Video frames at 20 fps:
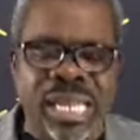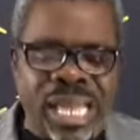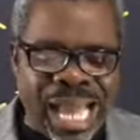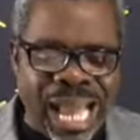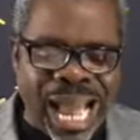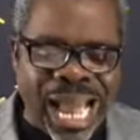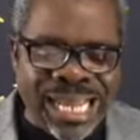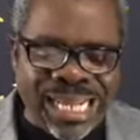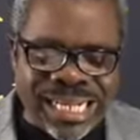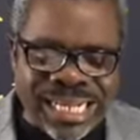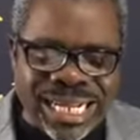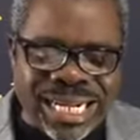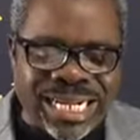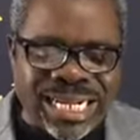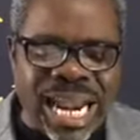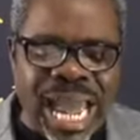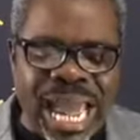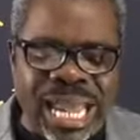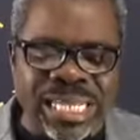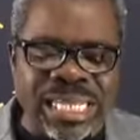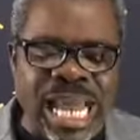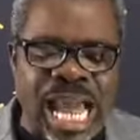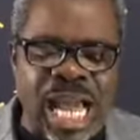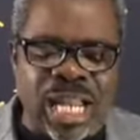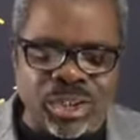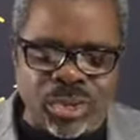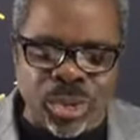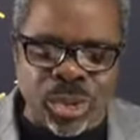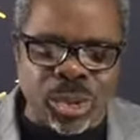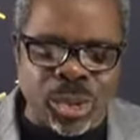I cried
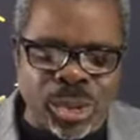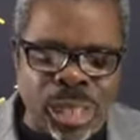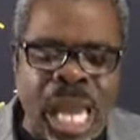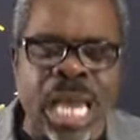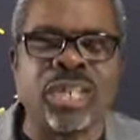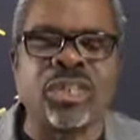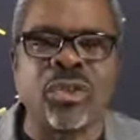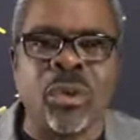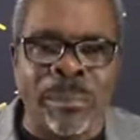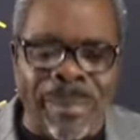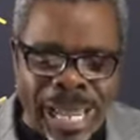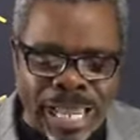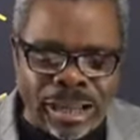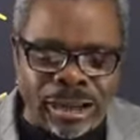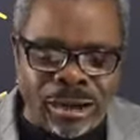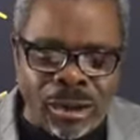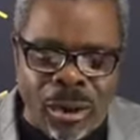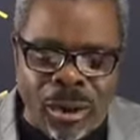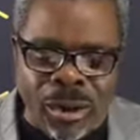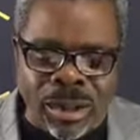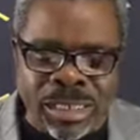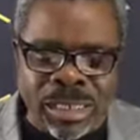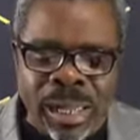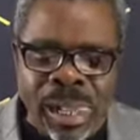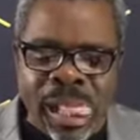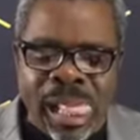unto my God.